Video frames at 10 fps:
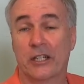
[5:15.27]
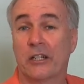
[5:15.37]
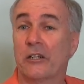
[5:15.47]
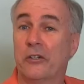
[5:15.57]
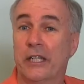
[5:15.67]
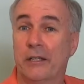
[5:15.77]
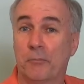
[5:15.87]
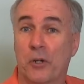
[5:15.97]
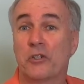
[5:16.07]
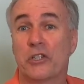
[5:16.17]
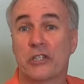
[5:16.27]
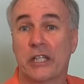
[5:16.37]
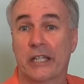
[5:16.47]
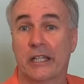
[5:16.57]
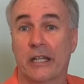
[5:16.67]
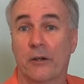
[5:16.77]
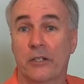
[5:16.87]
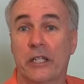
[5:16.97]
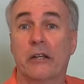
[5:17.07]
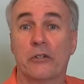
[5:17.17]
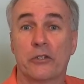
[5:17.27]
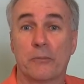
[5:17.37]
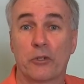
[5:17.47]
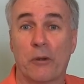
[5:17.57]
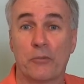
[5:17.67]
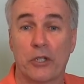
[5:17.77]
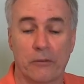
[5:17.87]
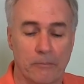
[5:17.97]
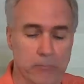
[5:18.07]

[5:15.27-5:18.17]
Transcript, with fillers: including purchasing the year subscription.